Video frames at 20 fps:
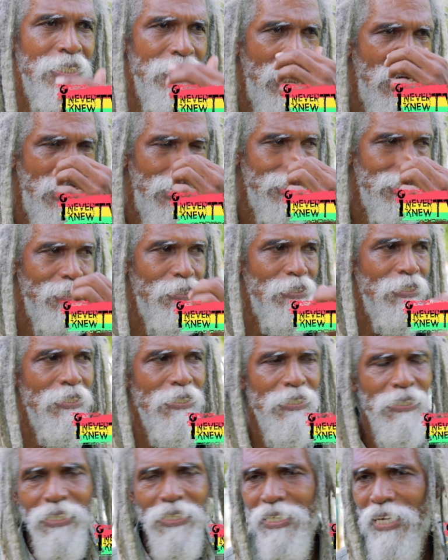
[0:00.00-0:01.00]
yes,
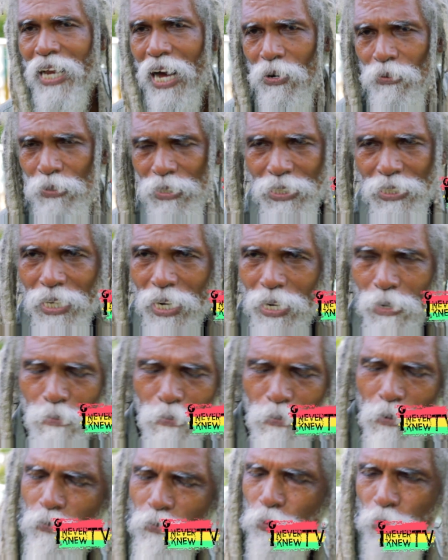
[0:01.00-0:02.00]
language that
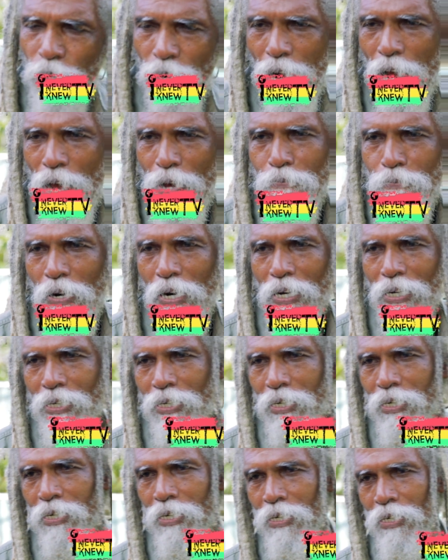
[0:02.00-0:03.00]
before I, man.